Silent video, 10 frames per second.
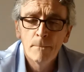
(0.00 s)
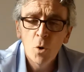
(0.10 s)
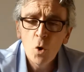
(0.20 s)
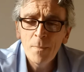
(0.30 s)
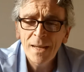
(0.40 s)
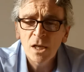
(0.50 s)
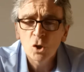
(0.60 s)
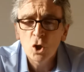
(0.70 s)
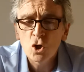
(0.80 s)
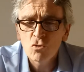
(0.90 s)
Booming
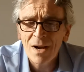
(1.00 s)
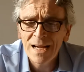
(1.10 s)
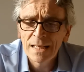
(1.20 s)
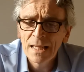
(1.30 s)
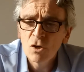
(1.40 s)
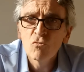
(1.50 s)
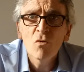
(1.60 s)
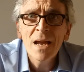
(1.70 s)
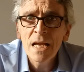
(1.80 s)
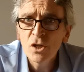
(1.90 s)
and crackling,
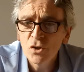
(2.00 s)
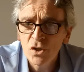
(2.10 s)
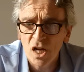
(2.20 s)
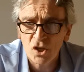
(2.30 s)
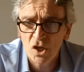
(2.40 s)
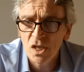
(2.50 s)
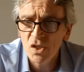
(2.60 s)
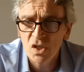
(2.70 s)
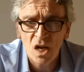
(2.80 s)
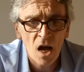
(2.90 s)
rain dashing,
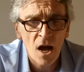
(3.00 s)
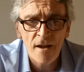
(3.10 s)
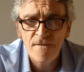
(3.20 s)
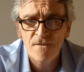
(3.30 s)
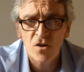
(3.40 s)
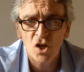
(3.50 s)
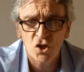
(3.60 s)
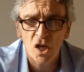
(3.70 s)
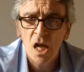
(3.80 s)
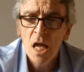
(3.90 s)
sky
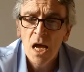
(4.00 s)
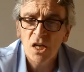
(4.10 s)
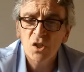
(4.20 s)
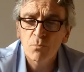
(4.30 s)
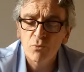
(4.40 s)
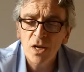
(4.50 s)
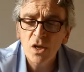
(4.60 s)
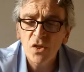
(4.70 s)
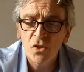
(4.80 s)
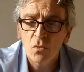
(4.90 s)
flashing, a
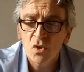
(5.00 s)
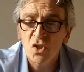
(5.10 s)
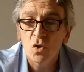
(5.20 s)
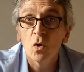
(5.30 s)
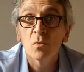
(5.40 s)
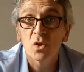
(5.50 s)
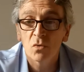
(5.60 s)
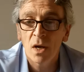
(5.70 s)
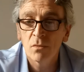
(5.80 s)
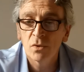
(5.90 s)
spring thunderstorm
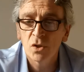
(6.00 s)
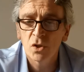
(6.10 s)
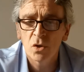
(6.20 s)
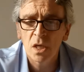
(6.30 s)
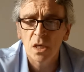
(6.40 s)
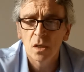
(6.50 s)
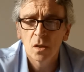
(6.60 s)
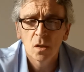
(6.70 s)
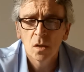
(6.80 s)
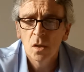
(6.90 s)
surrounded the tree.
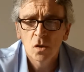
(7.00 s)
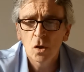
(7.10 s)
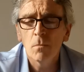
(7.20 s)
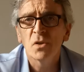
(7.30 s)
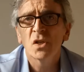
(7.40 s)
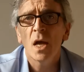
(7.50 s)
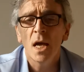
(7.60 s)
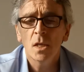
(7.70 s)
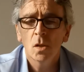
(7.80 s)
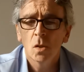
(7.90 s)
"Don't be
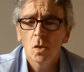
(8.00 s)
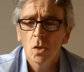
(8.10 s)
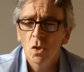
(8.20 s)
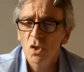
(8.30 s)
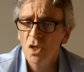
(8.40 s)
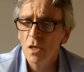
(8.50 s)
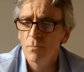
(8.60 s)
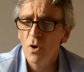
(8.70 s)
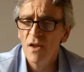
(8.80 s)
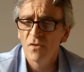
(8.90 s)
scared. Stand
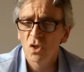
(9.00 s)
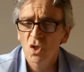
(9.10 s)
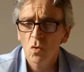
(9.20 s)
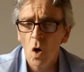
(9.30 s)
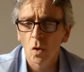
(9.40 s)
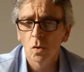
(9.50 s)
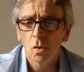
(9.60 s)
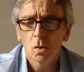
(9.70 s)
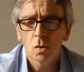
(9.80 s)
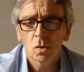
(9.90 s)
brave and strong,"
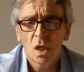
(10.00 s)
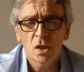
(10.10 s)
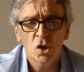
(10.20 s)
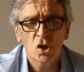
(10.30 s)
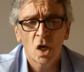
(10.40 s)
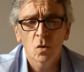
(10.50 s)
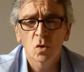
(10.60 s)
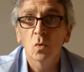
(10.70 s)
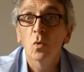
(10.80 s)
Anna shouted,